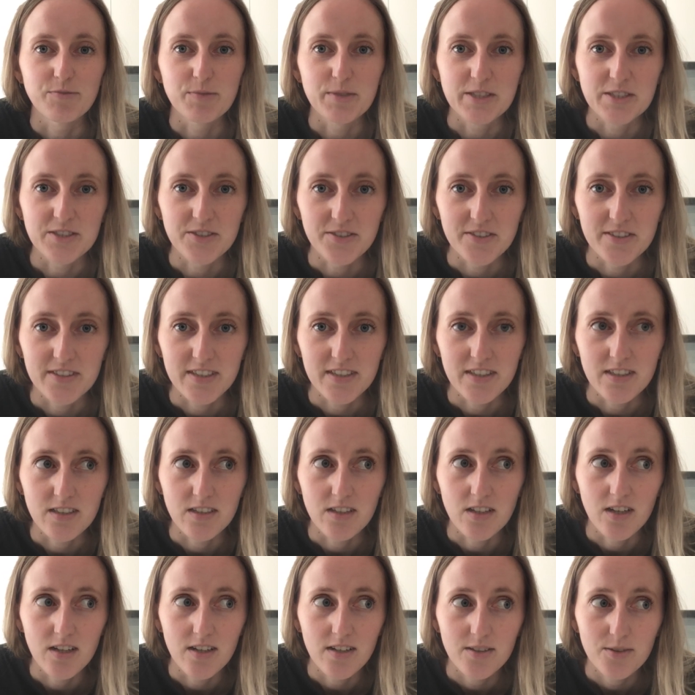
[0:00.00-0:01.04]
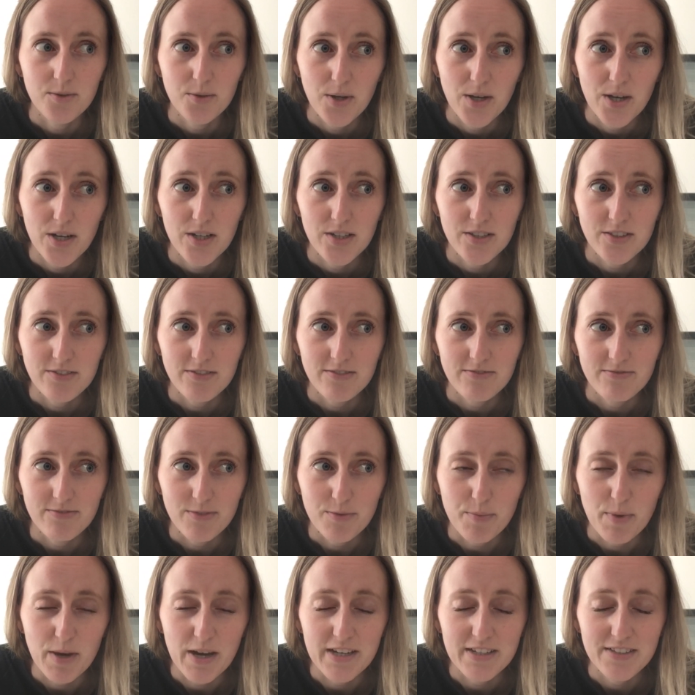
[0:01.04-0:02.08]
Been doing a lot of work the
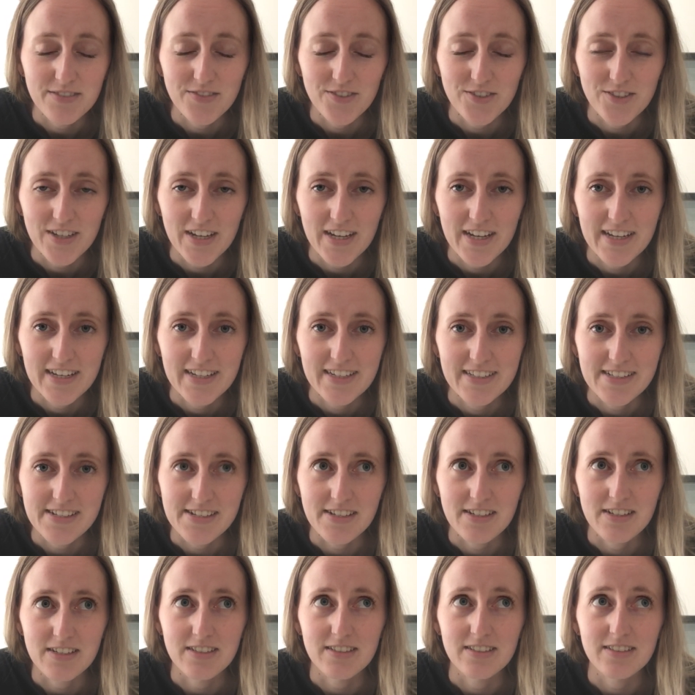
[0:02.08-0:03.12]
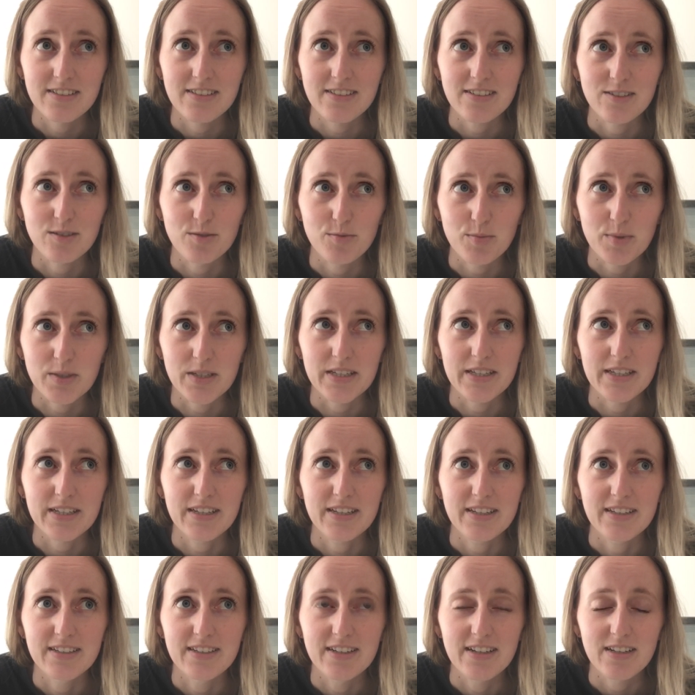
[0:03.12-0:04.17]
past few days, and it's going to be
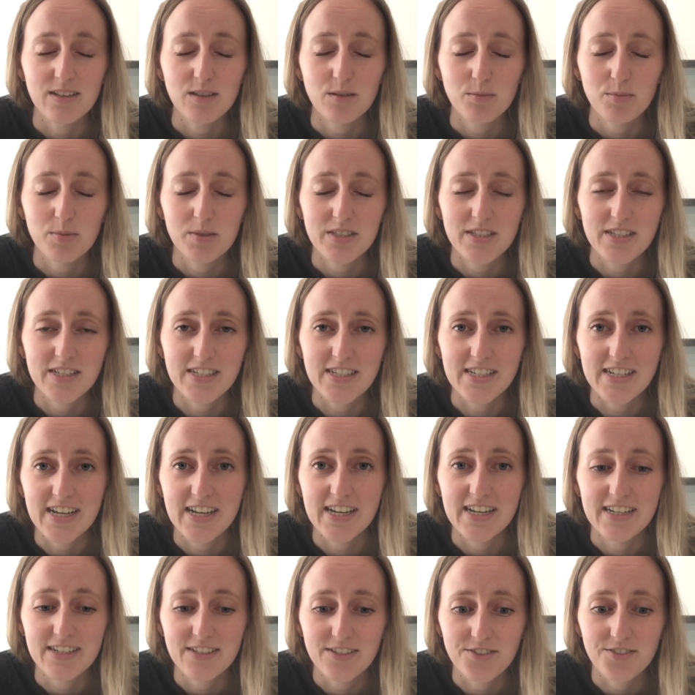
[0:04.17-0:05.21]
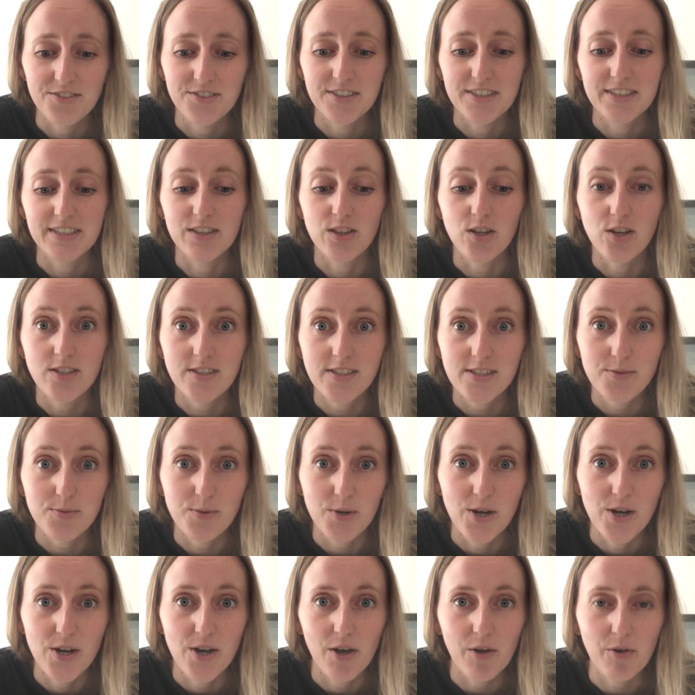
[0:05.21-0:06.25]
another busy day doing lots of
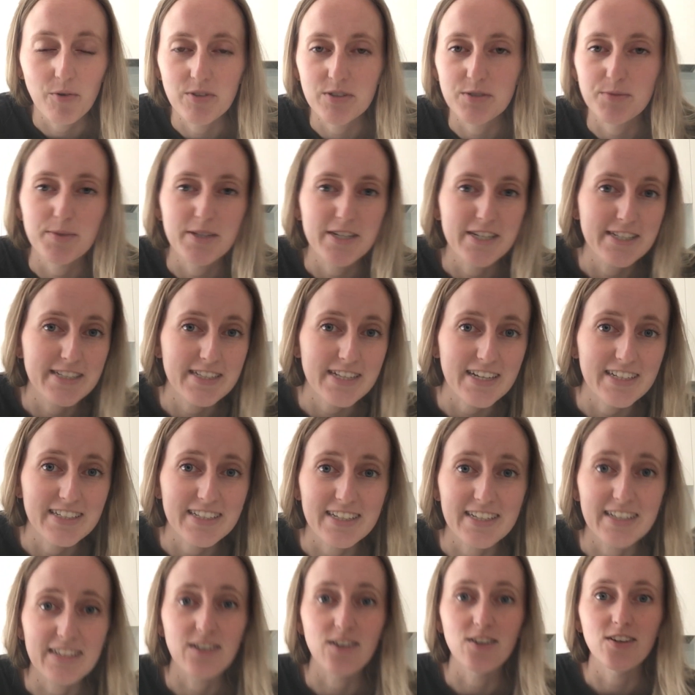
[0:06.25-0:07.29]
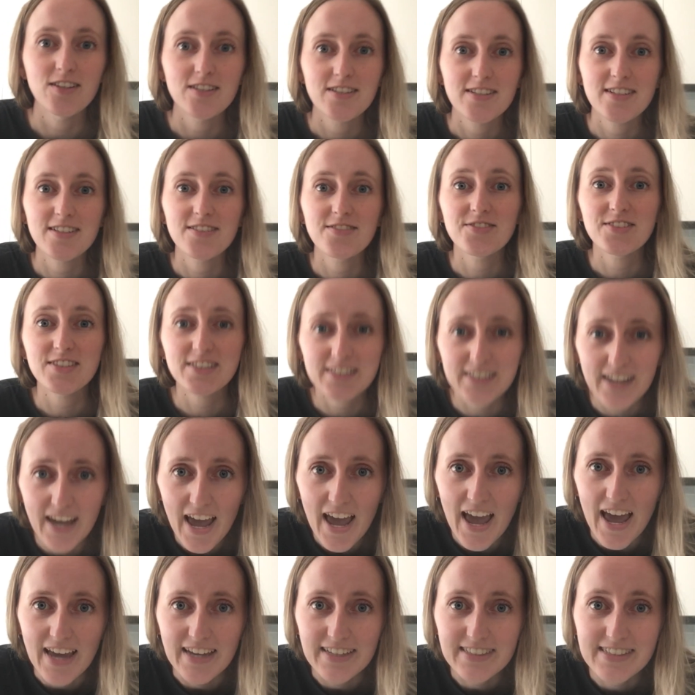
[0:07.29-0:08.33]
work, which means I need lots of
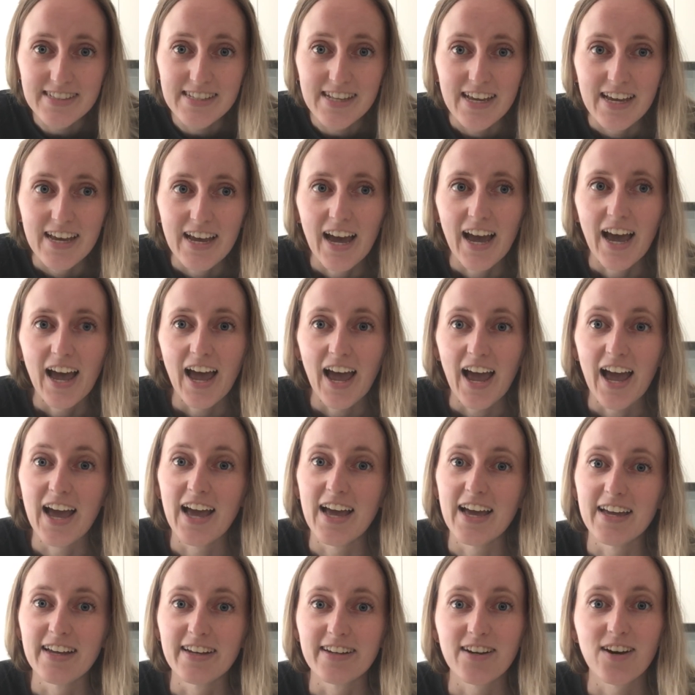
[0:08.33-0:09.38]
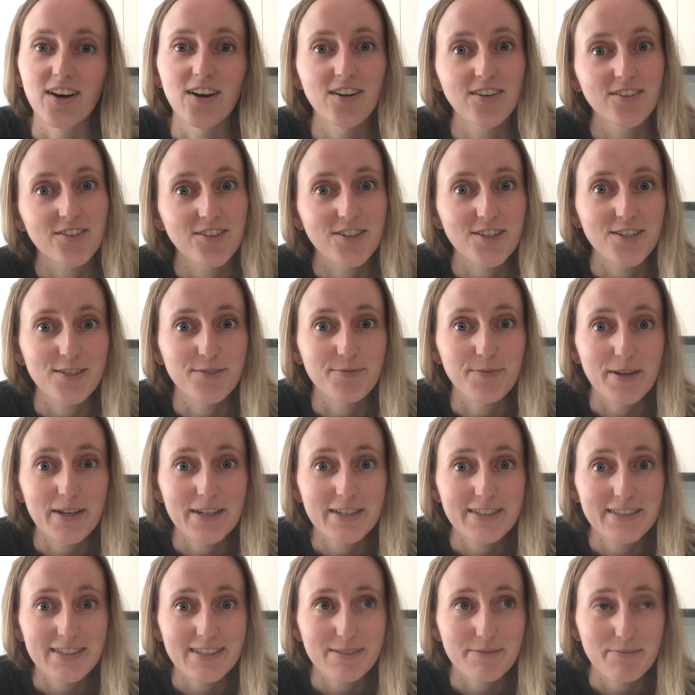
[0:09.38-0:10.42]
snacks, and hot cross
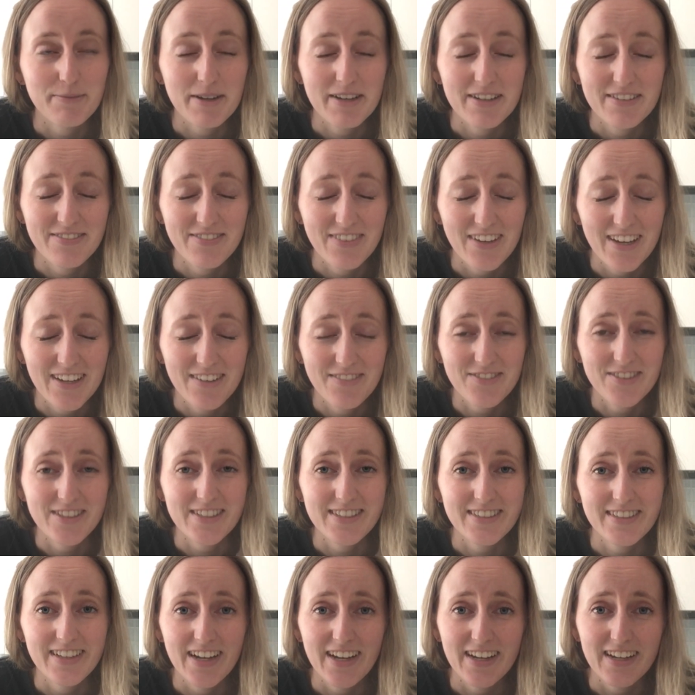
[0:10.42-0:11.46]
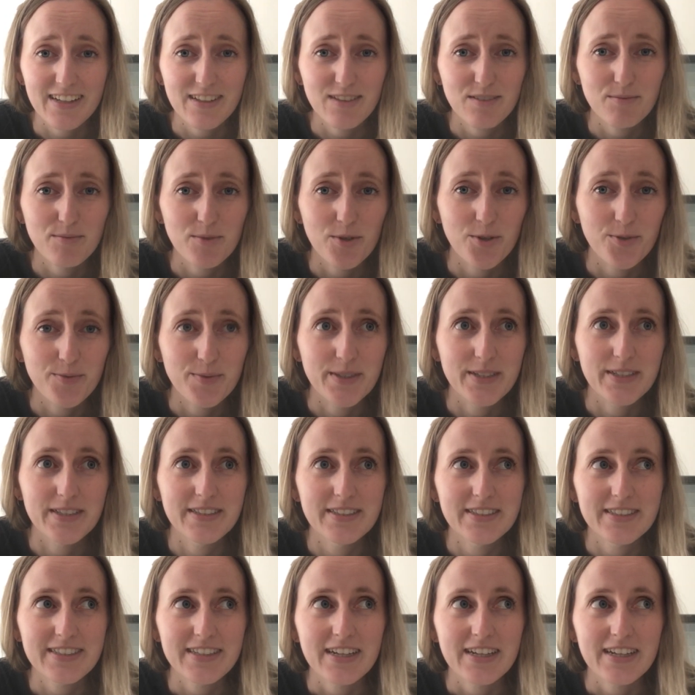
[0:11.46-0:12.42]
buns are my favourite snack at the moment.